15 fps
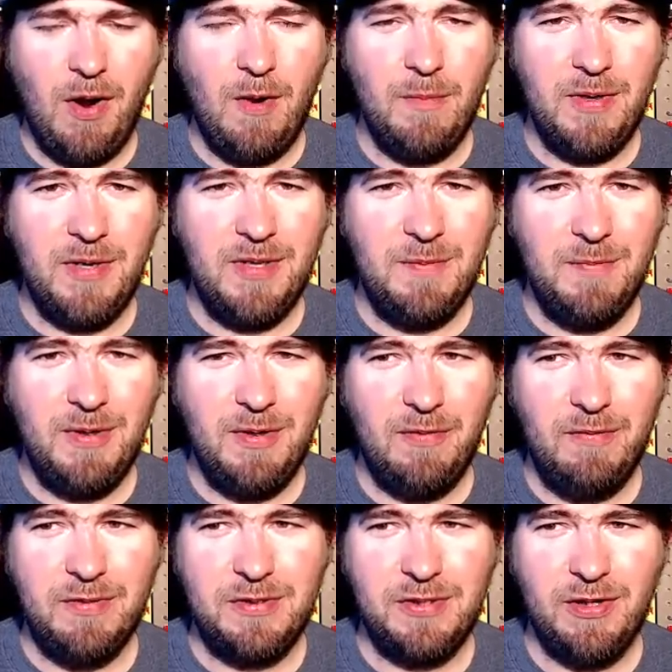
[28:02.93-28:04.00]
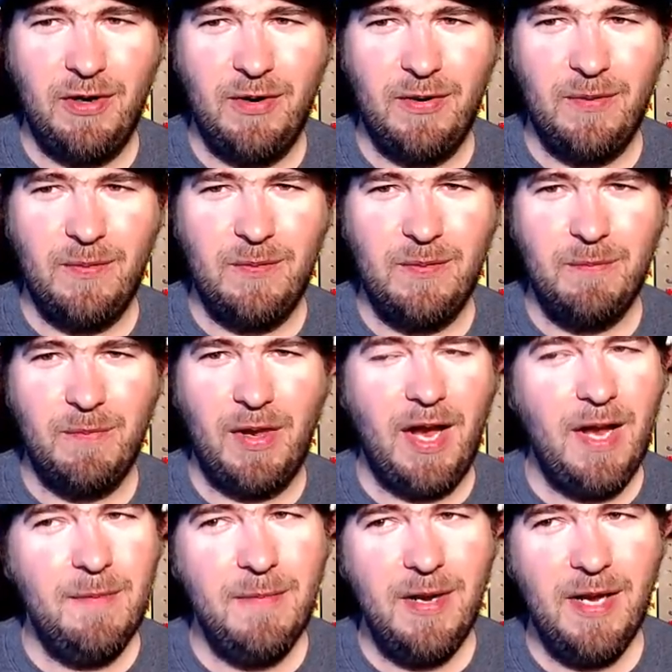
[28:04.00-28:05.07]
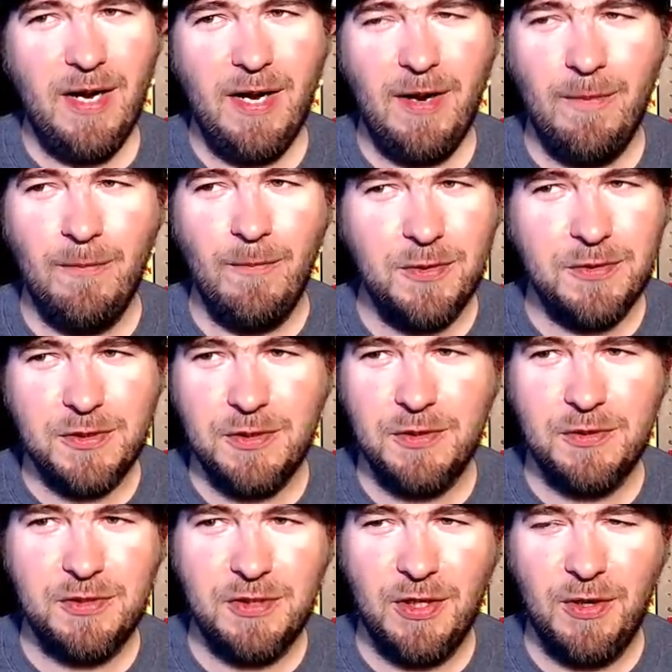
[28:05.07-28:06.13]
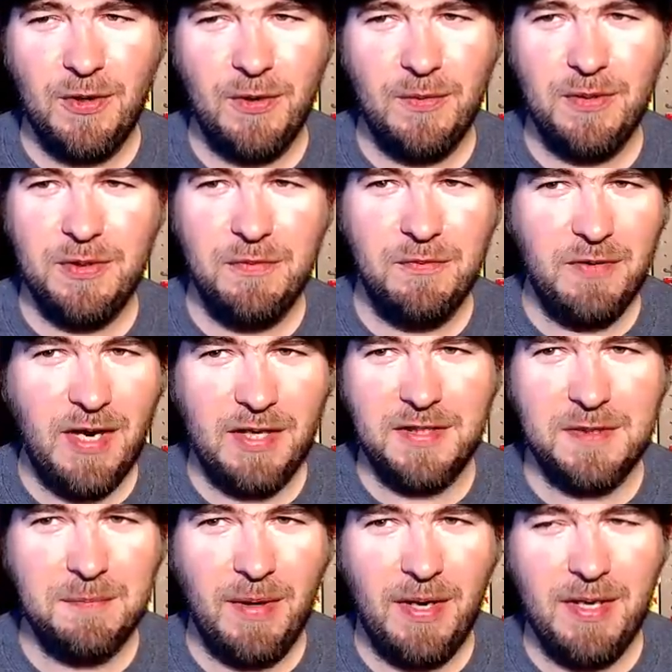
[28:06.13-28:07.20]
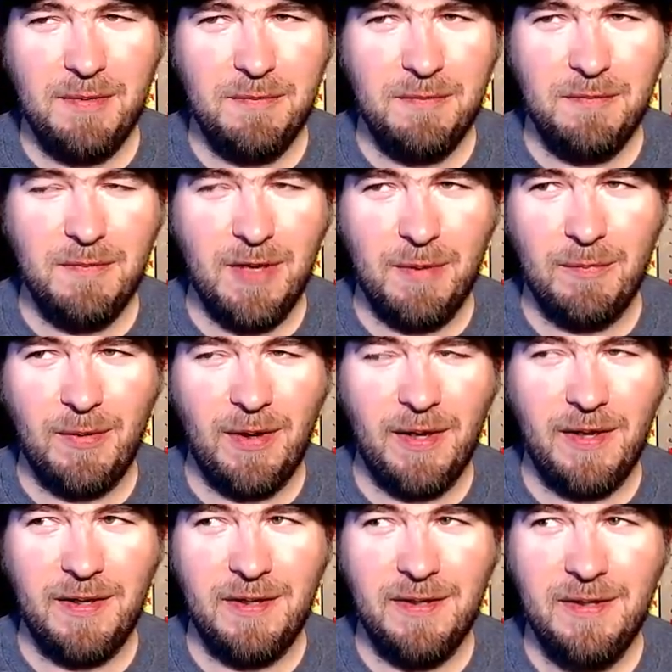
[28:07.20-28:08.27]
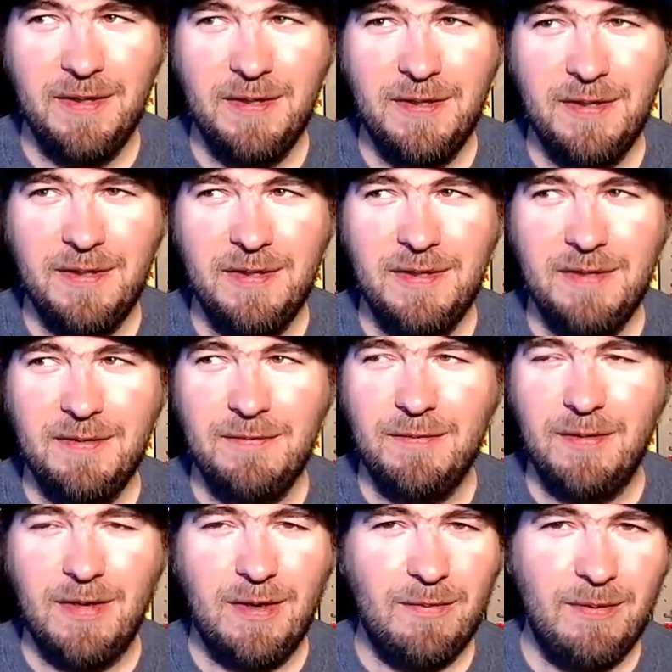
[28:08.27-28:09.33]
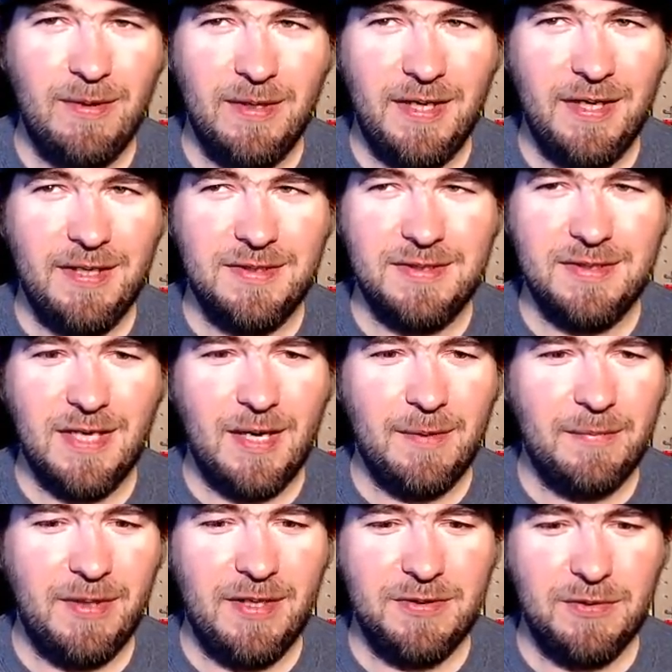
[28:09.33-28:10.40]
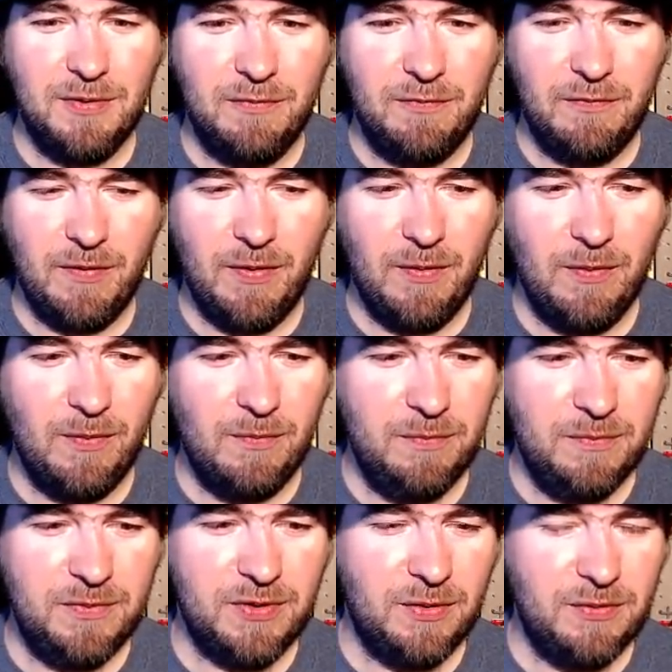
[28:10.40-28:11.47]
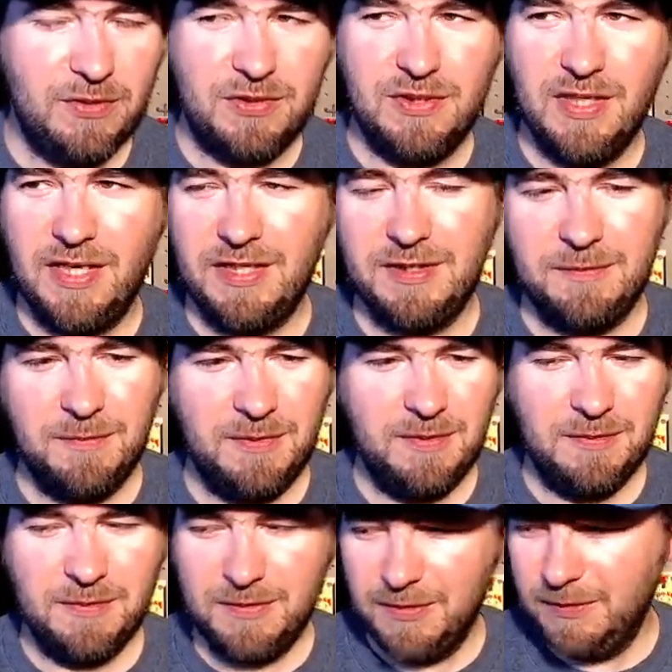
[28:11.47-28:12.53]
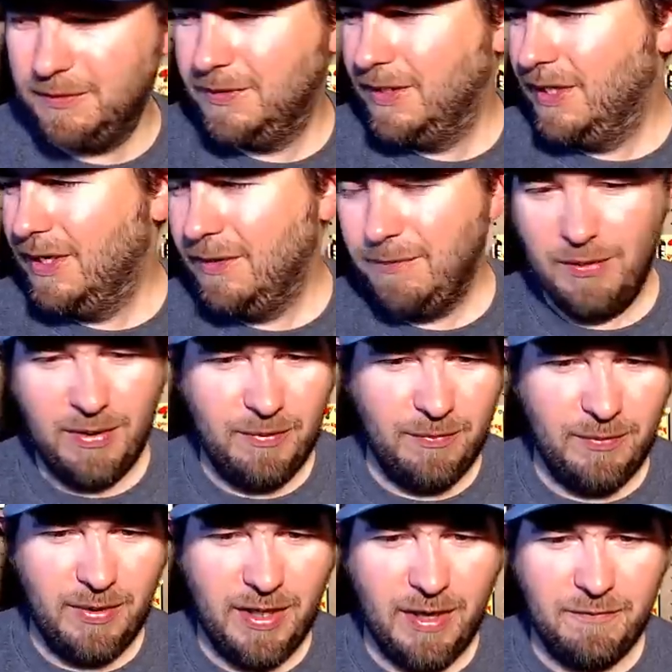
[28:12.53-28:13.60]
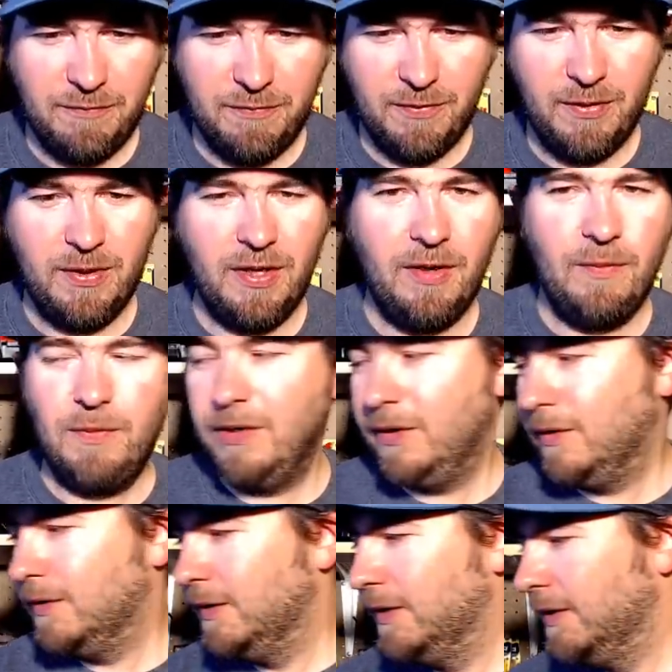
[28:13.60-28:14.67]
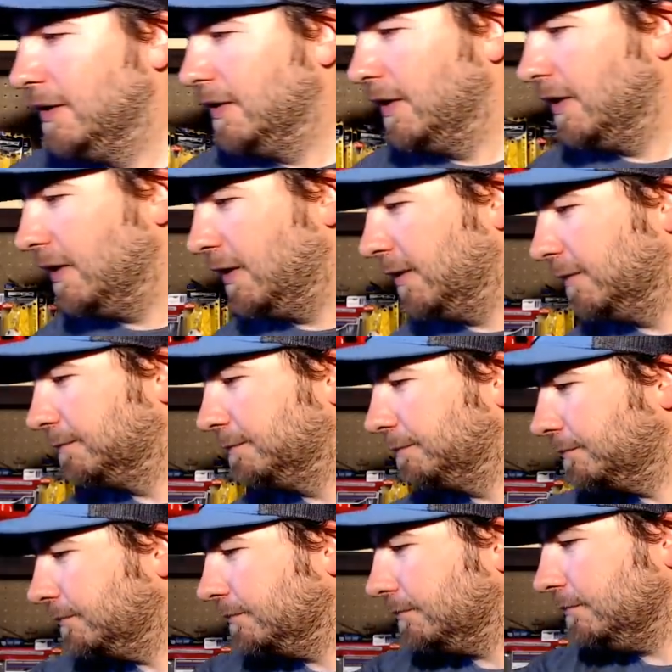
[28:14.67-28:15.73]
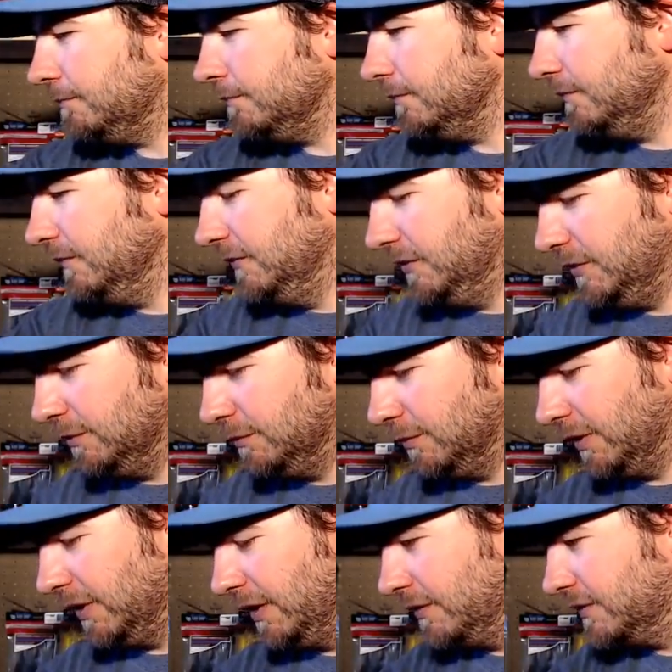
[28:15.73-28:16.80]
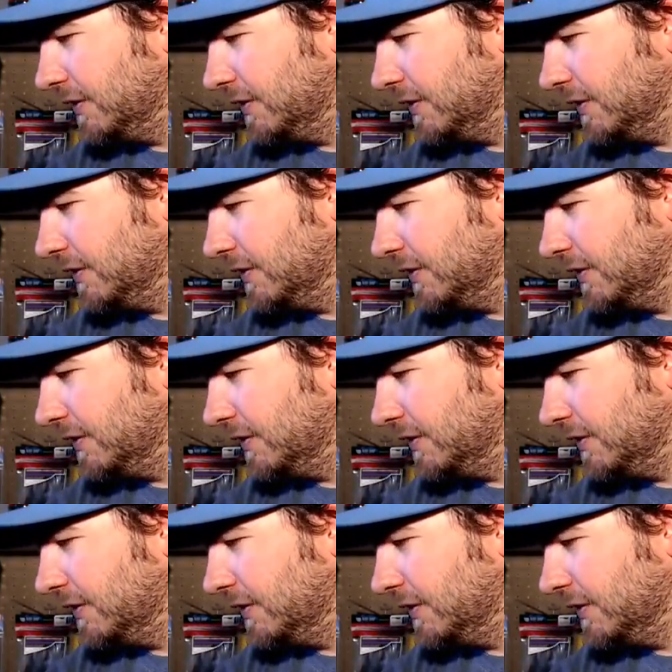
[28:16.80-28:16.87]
me in the middle of a show. I'm like, hey man, I'm watching your show and you've got this bait. And I'm like, well, I really can't stop and answer the phone. So just text me. So, but we have fun. I don't care. So what else I